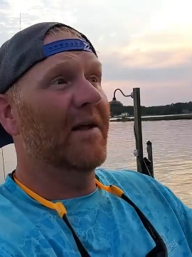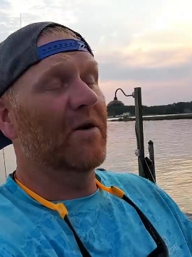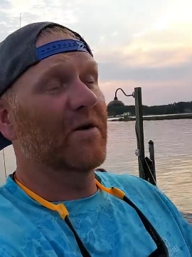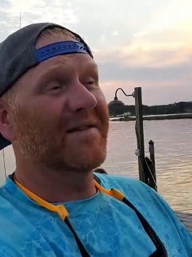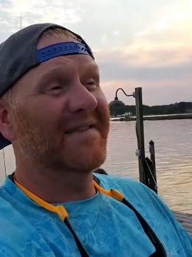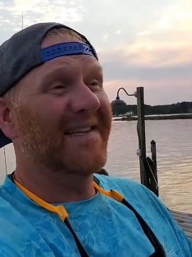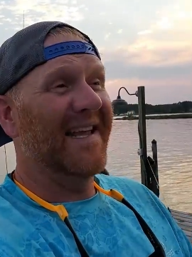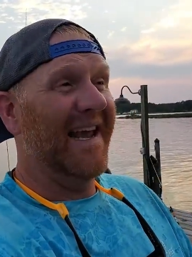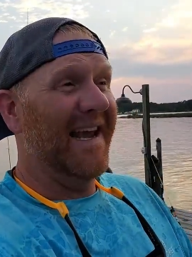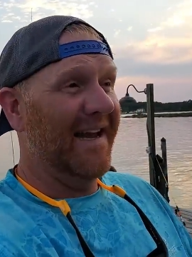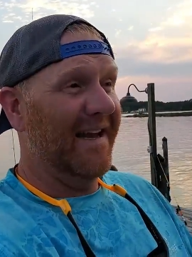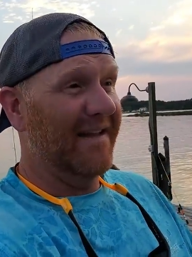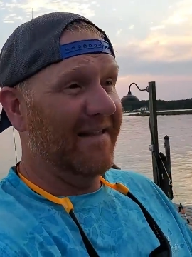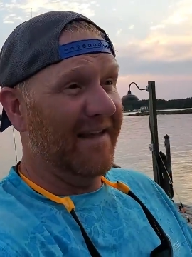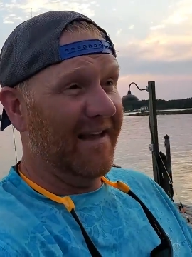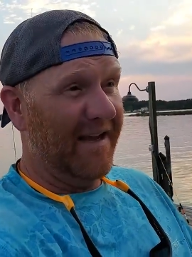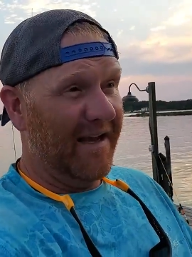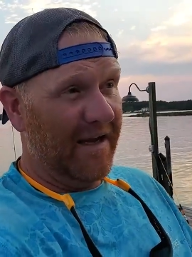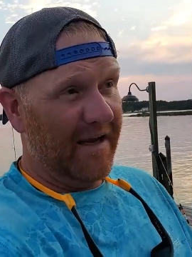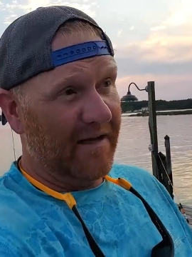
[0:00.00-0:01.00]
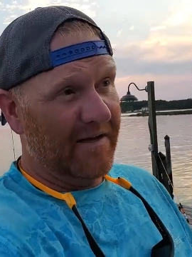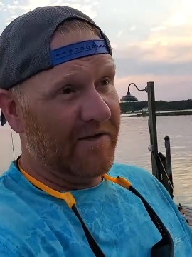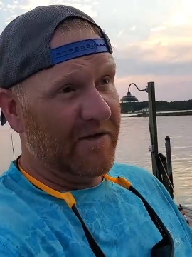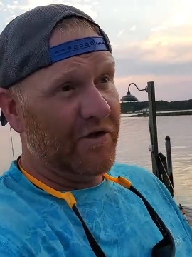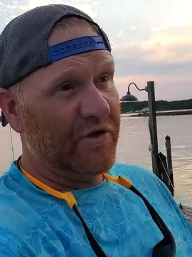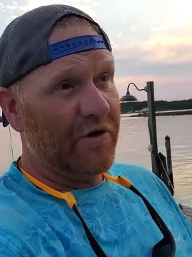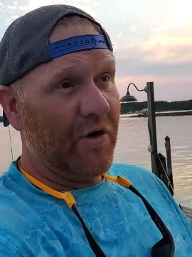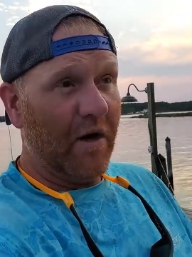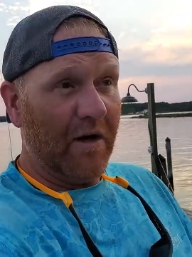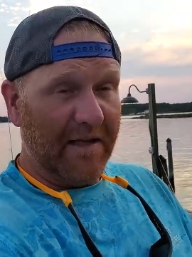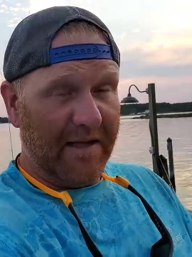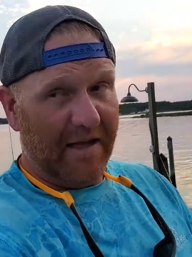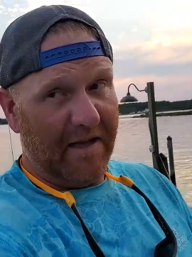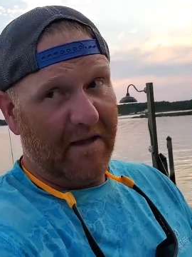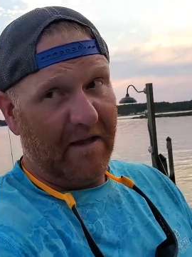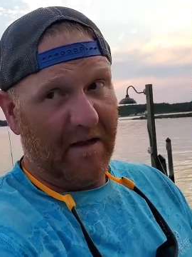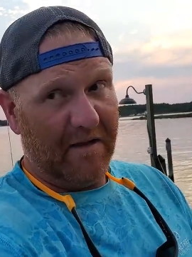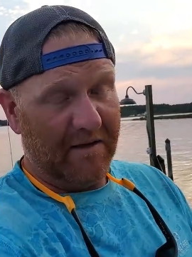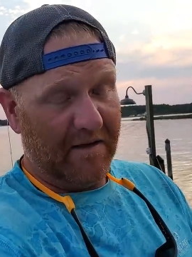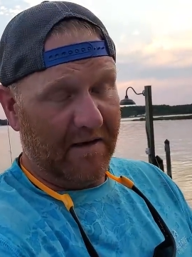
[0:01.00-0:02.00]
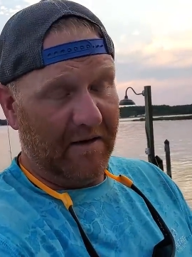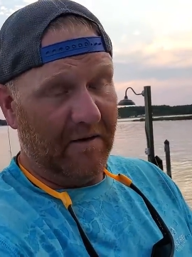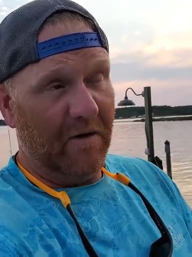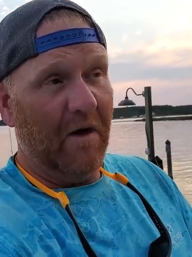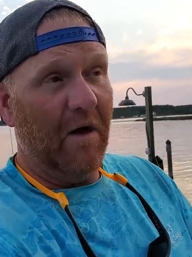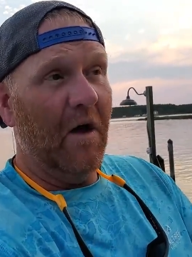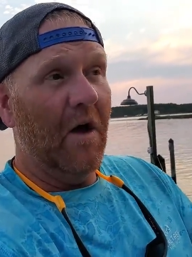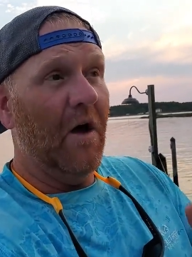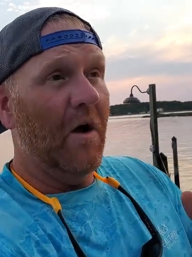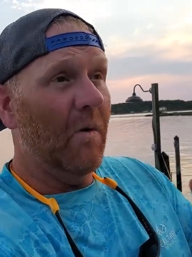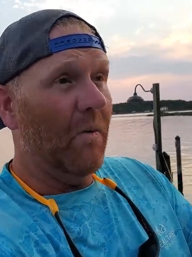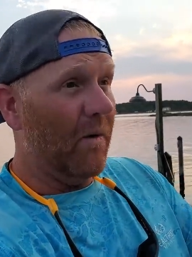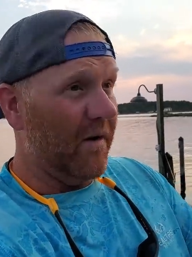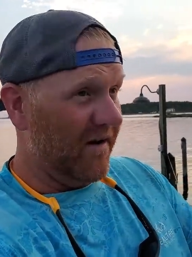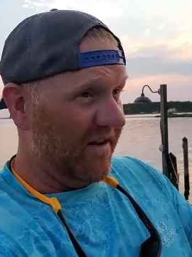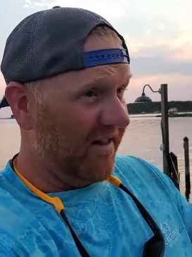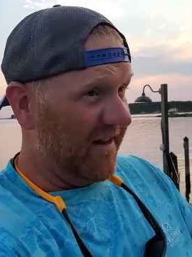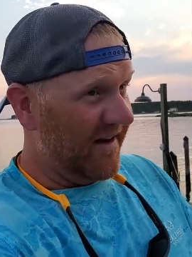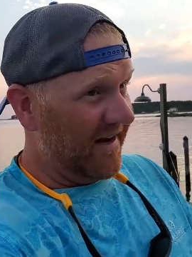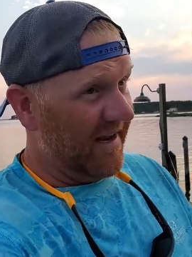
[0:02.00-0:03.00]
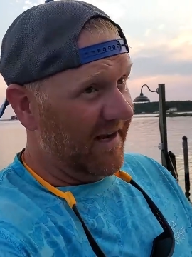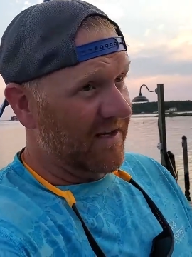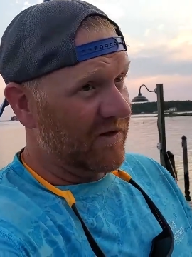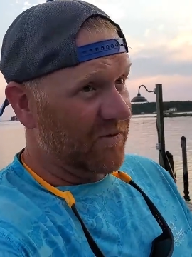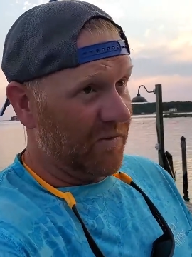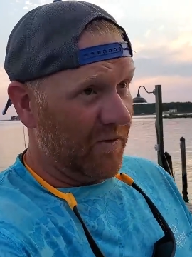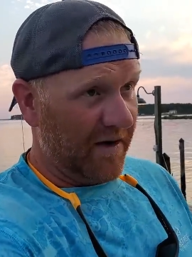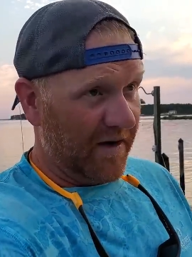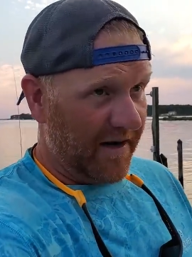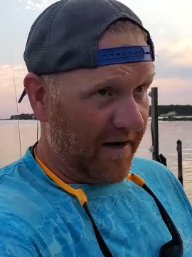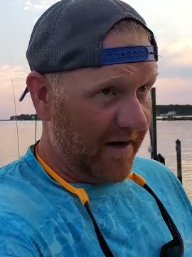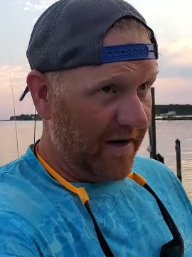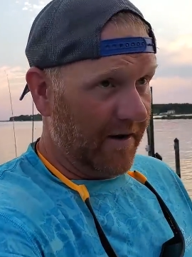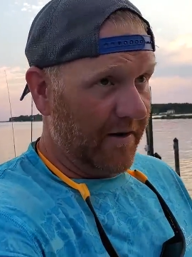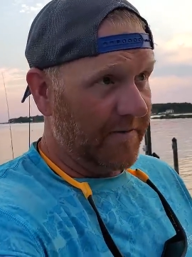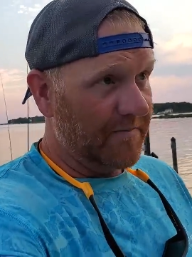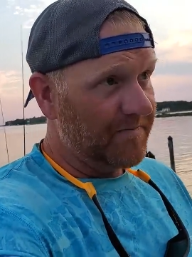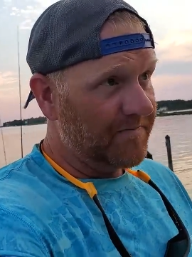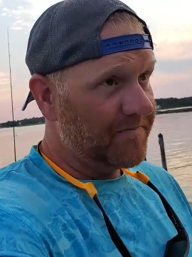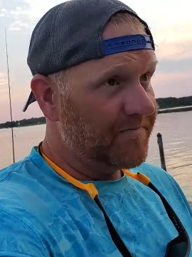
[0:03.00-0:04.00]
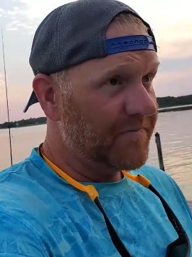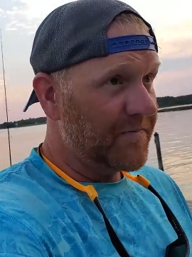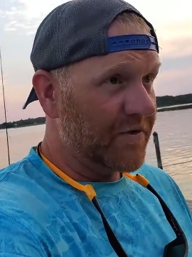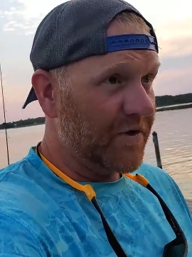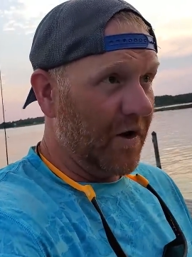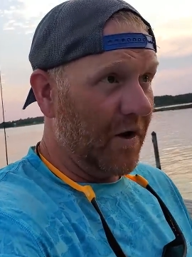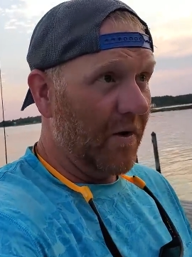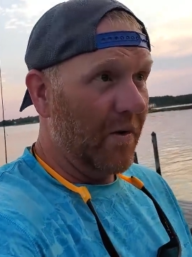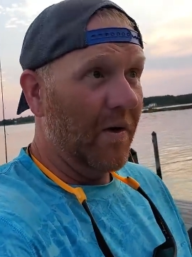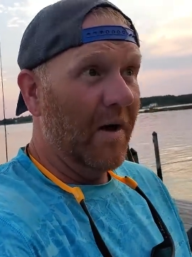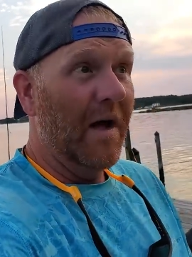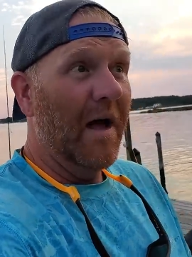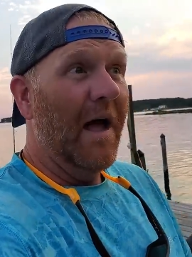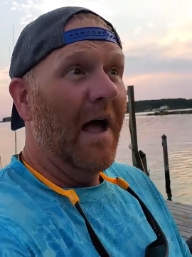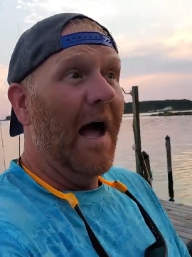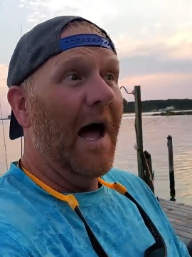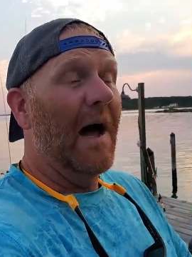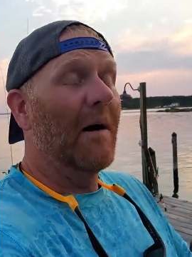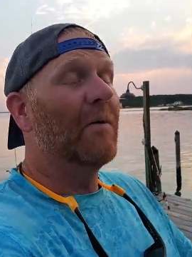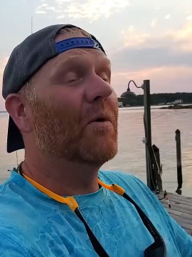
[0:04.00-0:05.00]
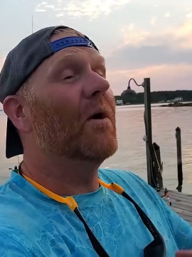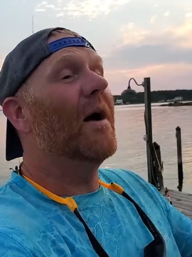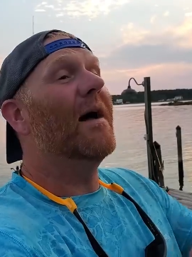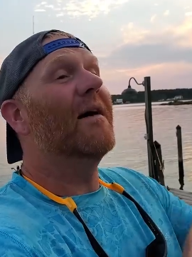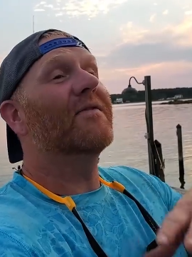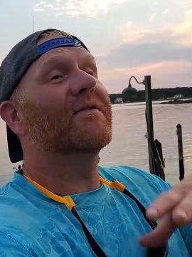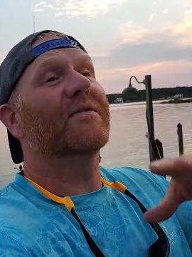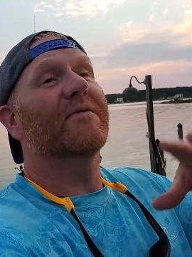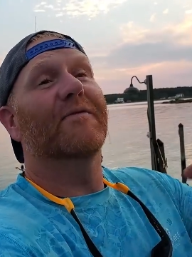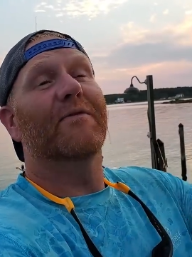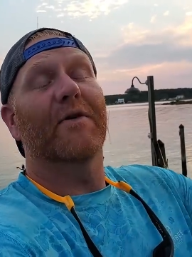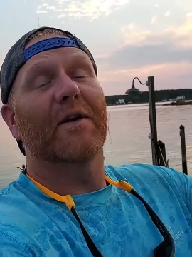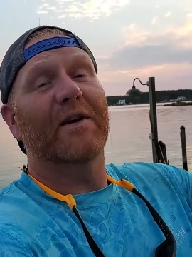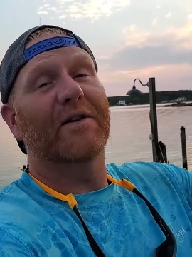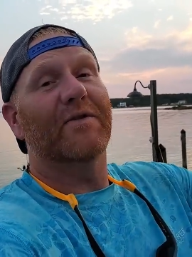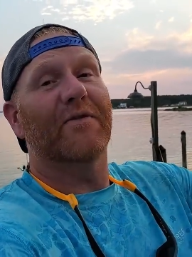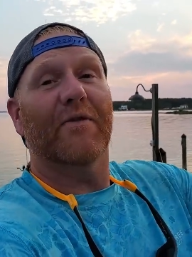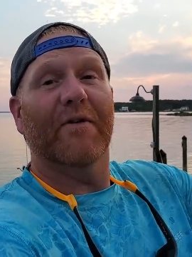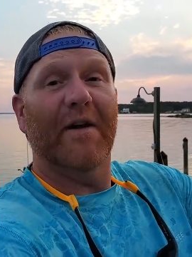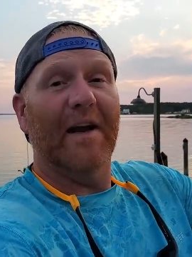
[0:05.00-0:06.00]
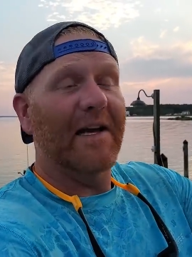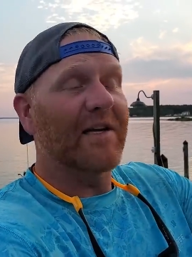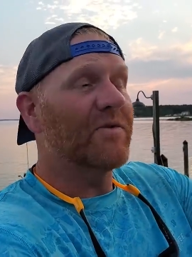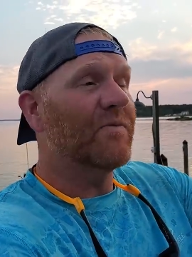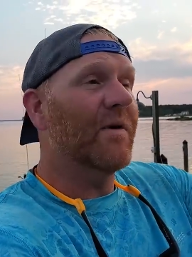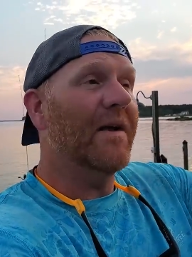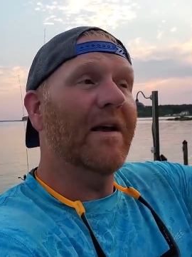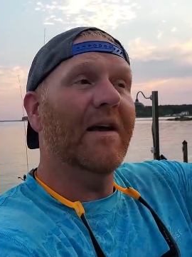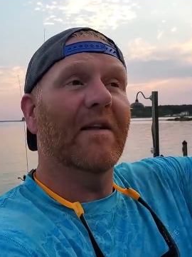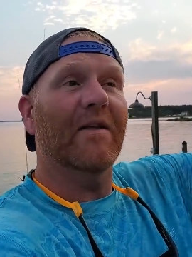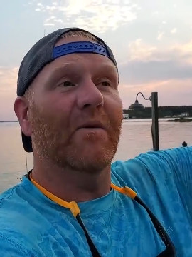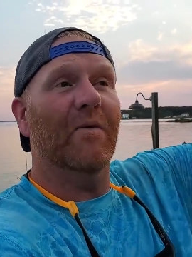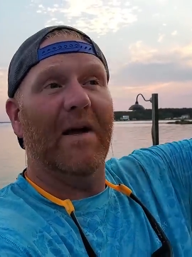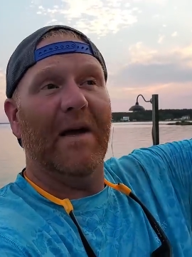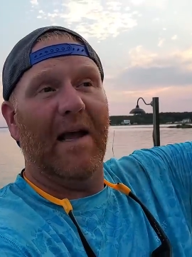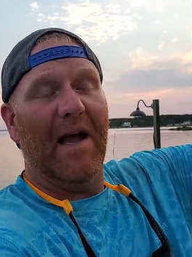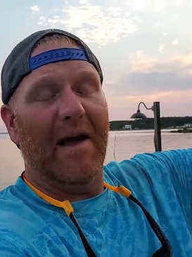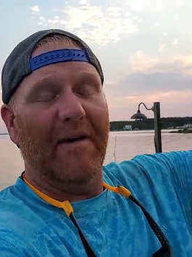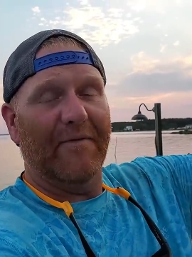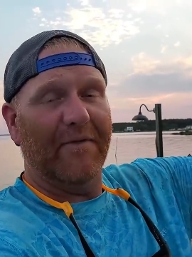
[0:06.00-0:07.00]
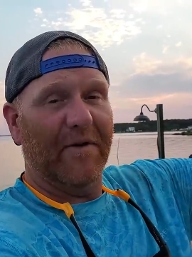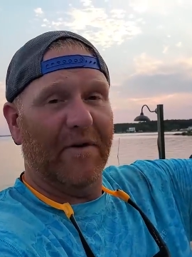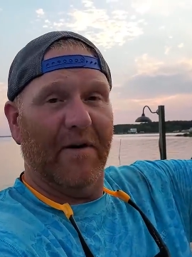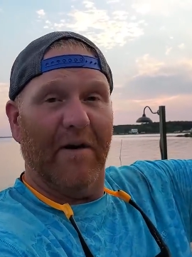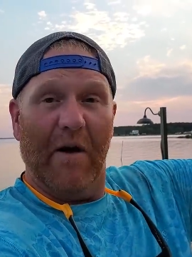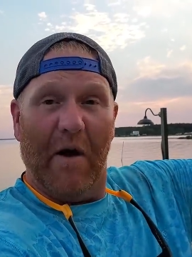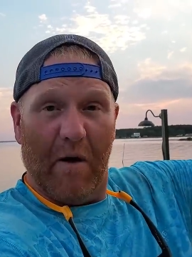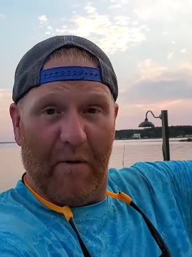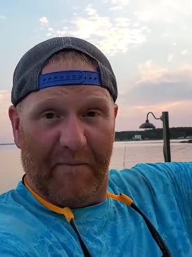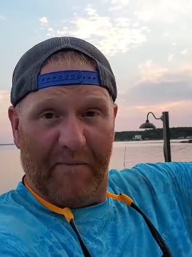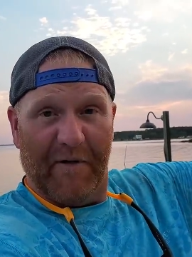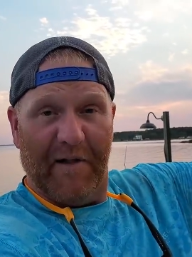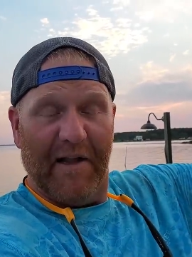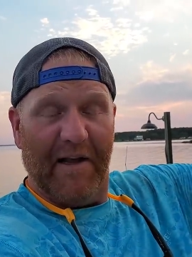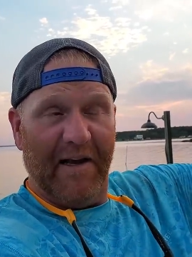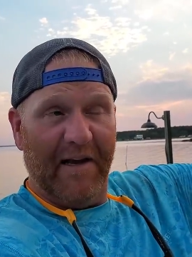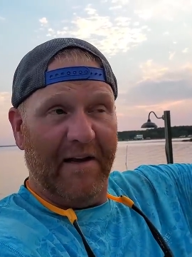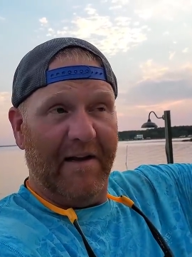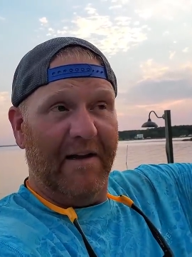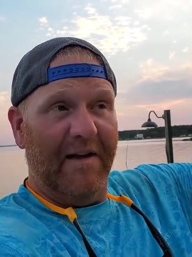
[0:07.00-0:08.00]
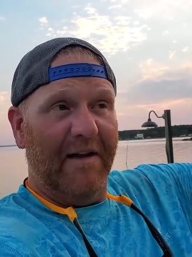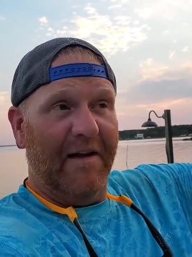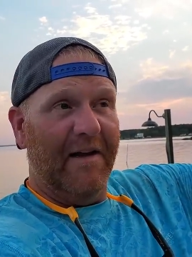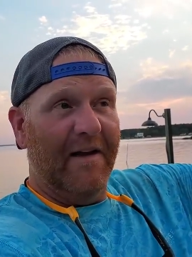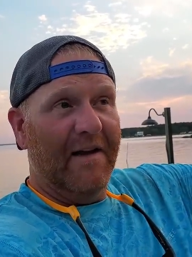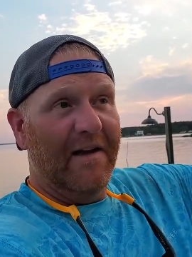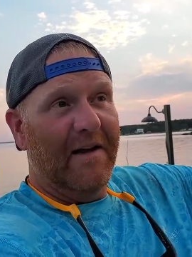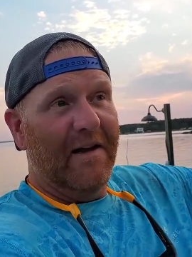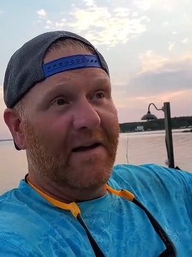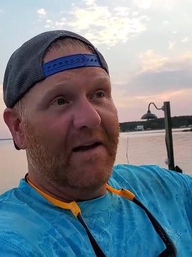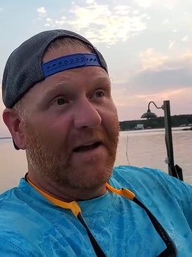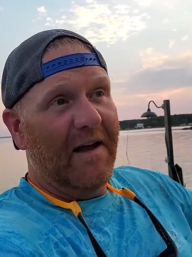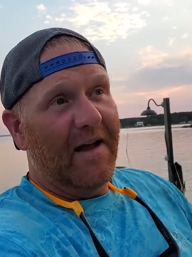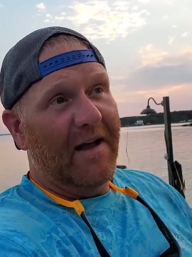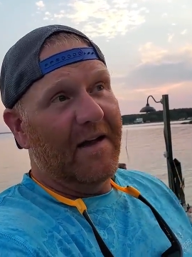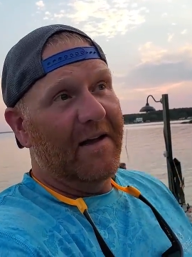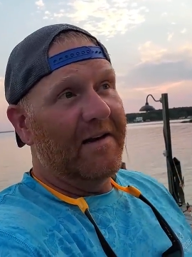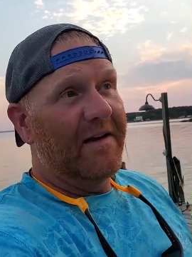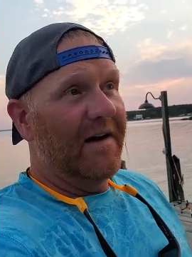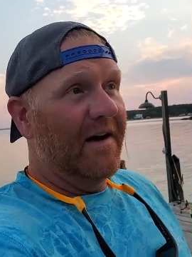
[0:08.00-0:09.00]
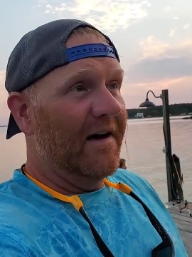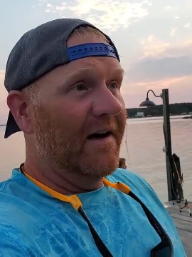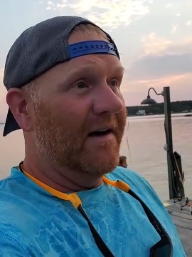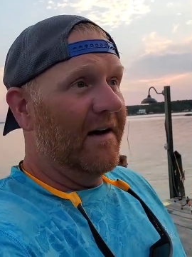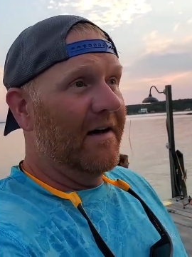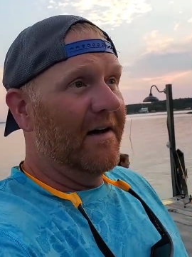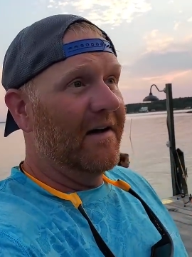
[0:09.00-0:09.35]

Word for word: on taking the kids shark teeth hunting one of the days we're here. So I will have some footage for next week and the week after, hopefully. And uh,